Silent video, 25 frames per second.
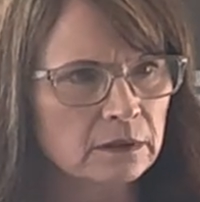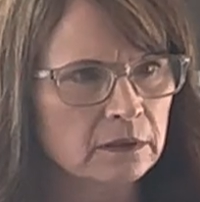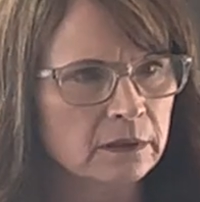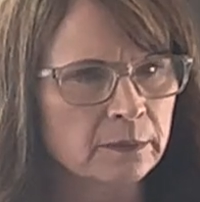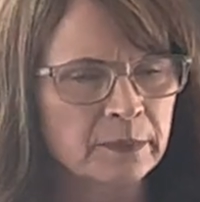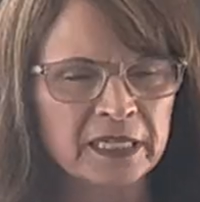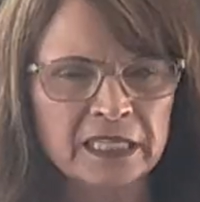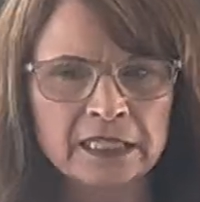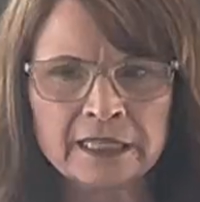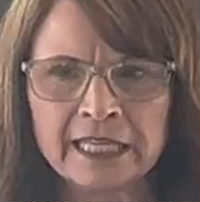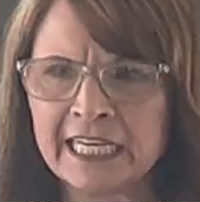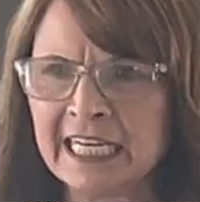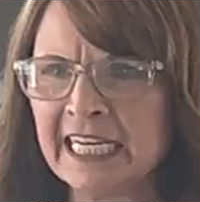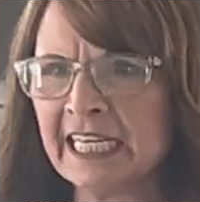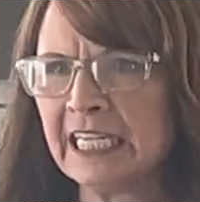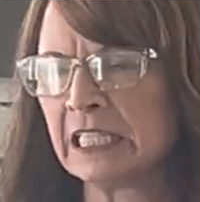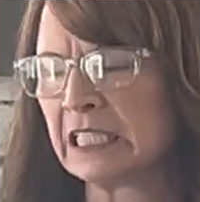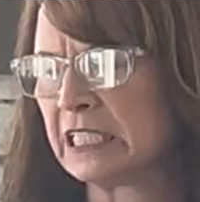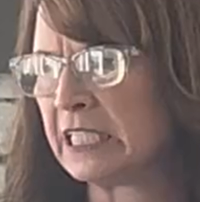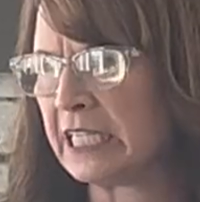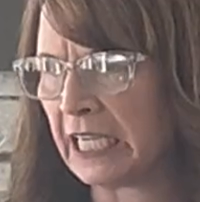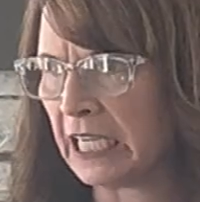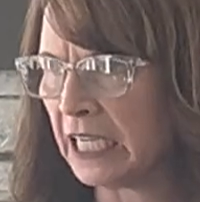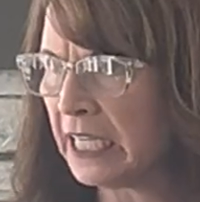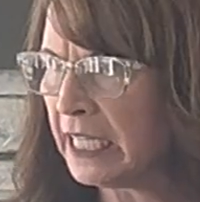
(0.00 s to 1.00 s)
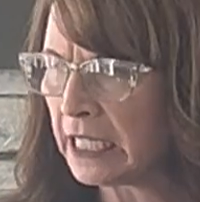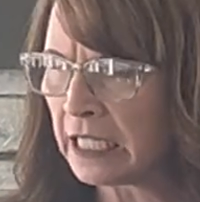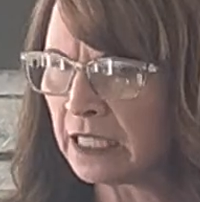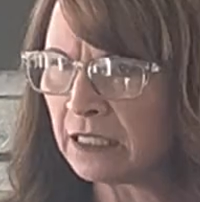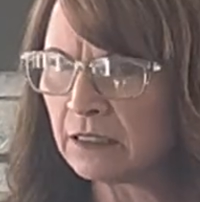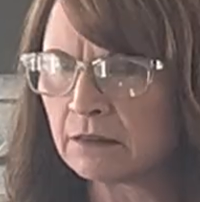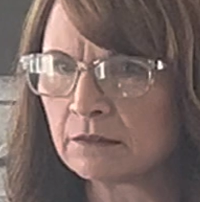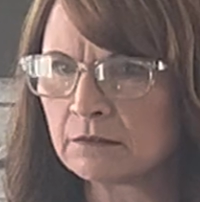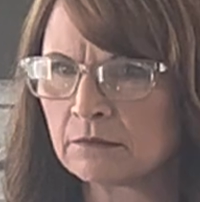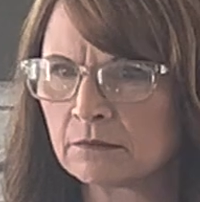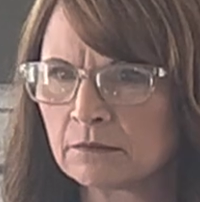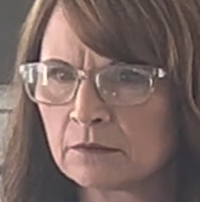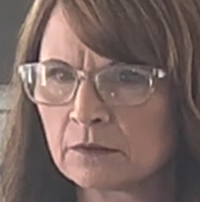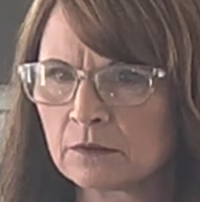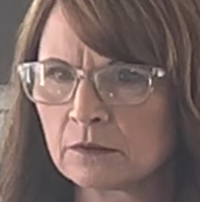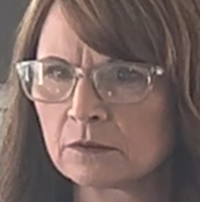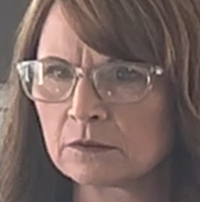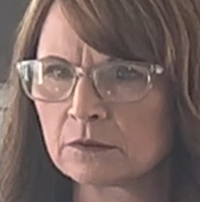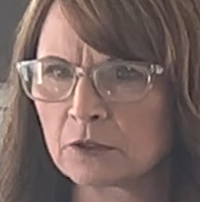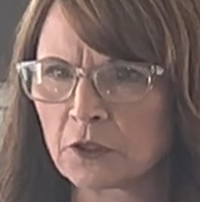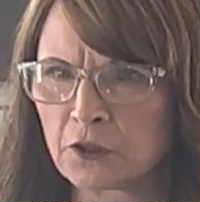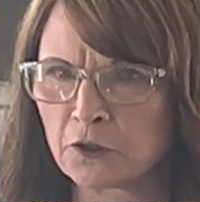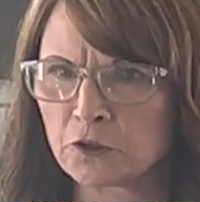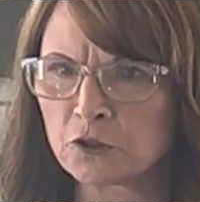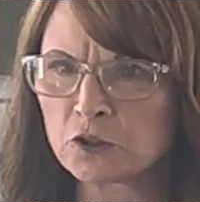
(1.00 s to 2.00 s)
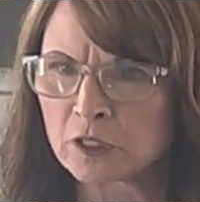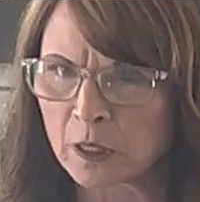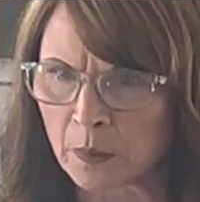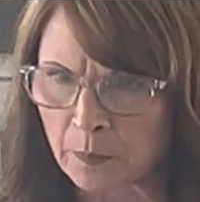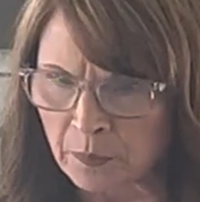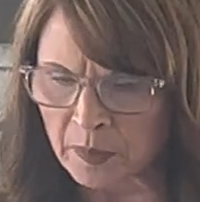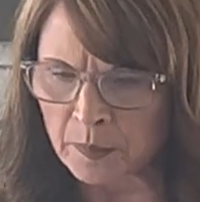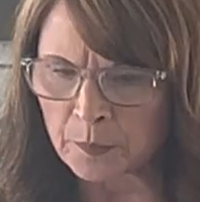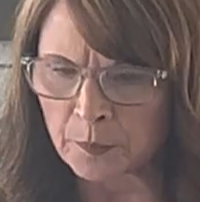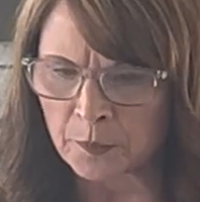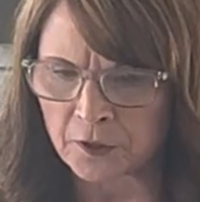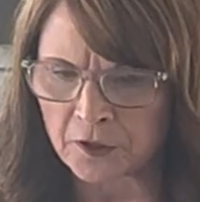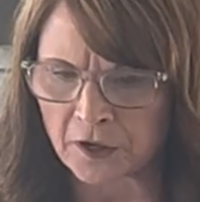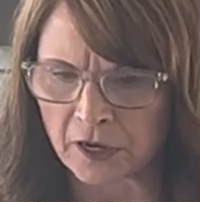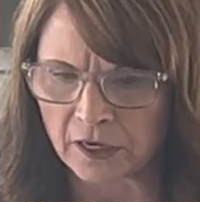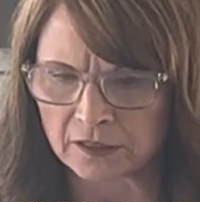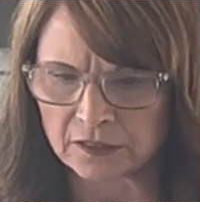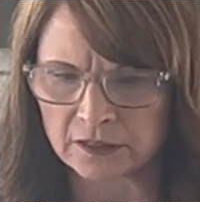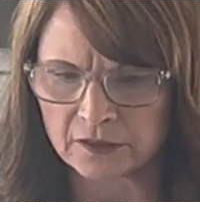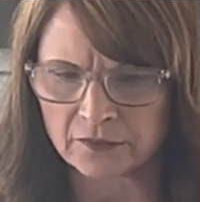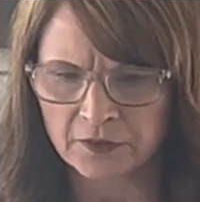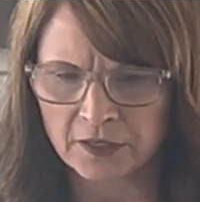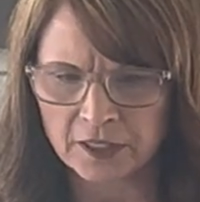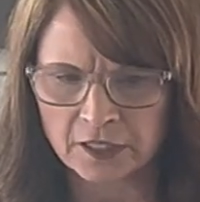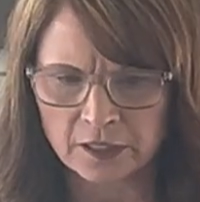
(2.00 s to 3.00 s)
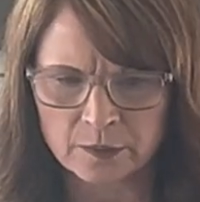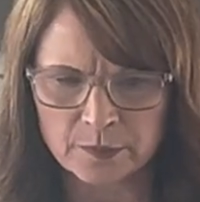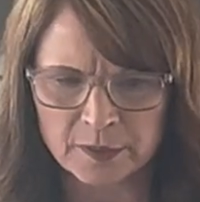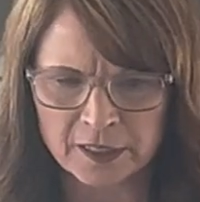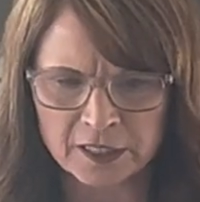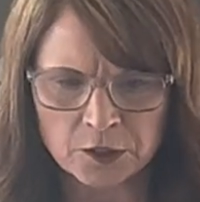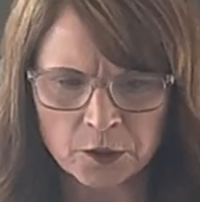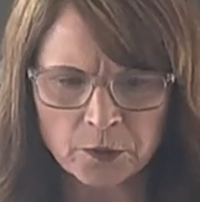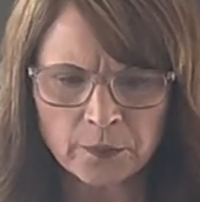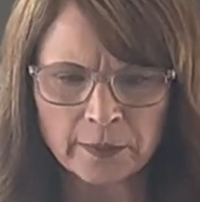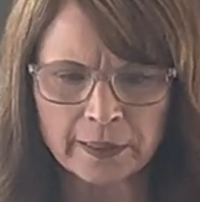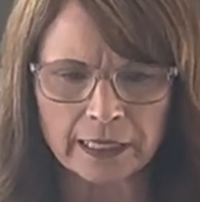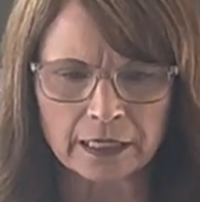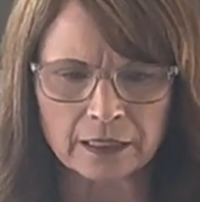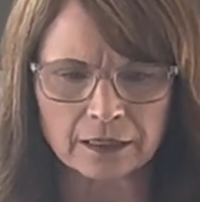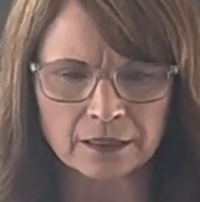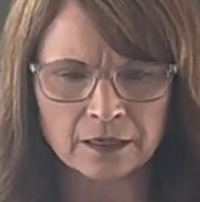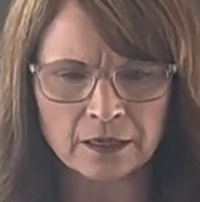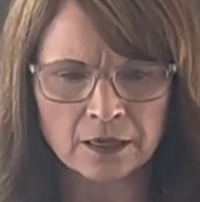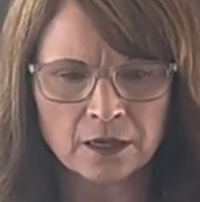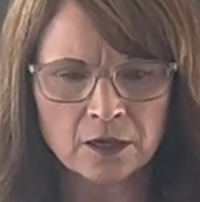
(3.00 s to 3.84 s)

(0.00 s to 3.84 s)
I mean, they needed to eat, so there's something productive he could be doing.